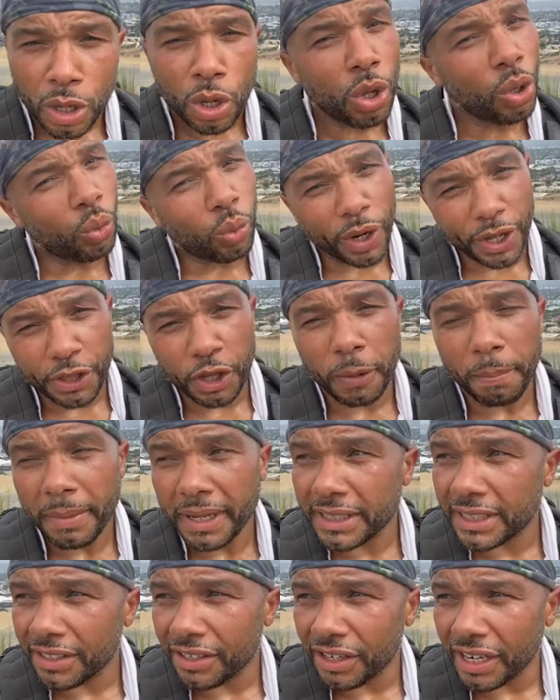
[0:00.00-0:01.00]
whether you
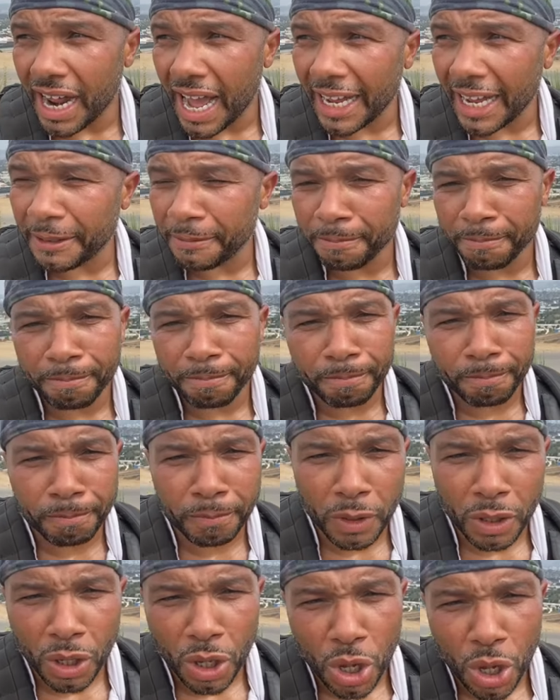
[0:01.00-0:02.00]
meant it or not,
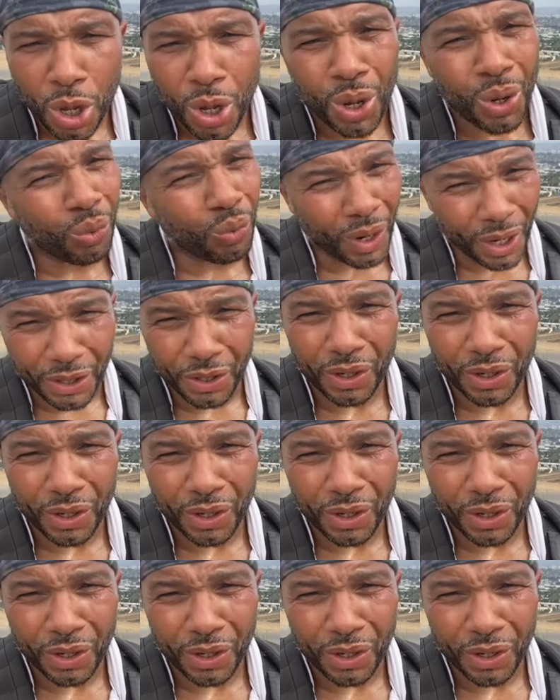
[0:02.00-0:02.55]
whether you